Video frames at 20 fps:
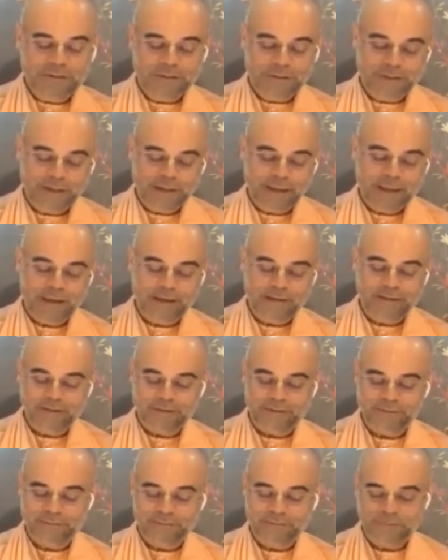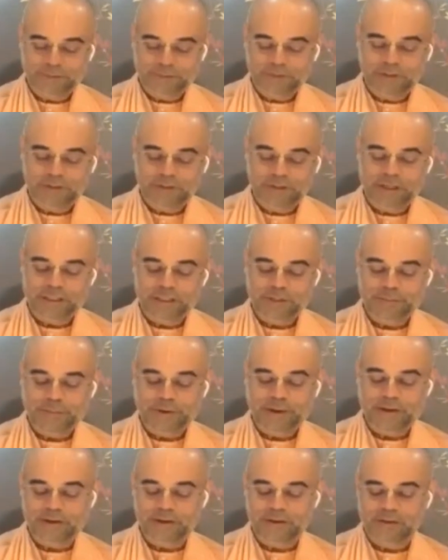And he
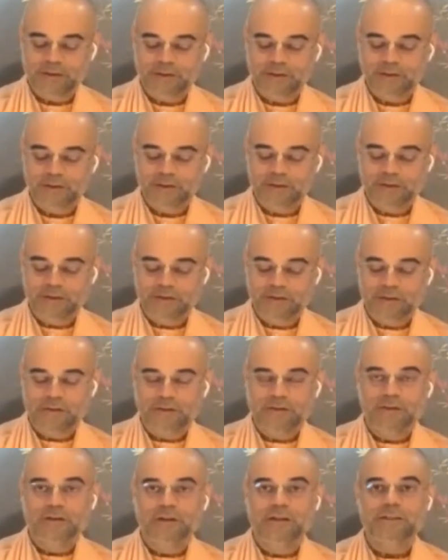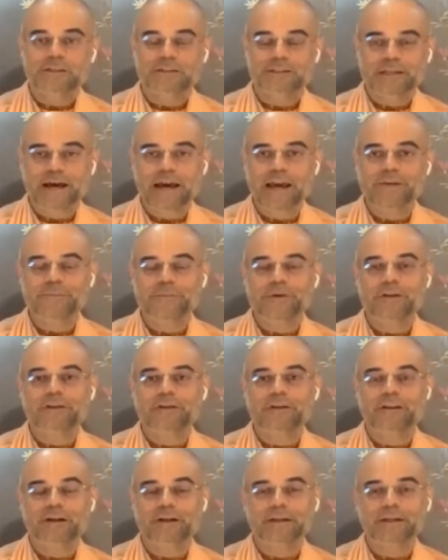spent his time in
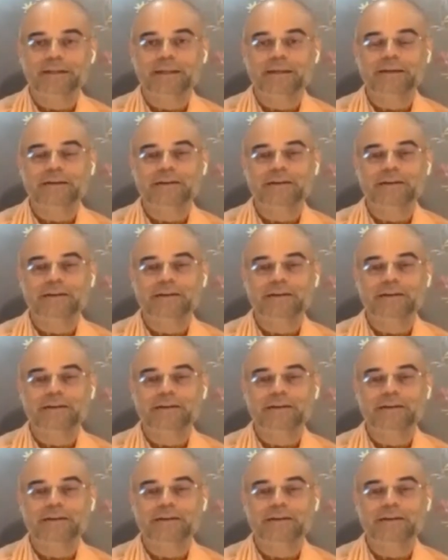learning,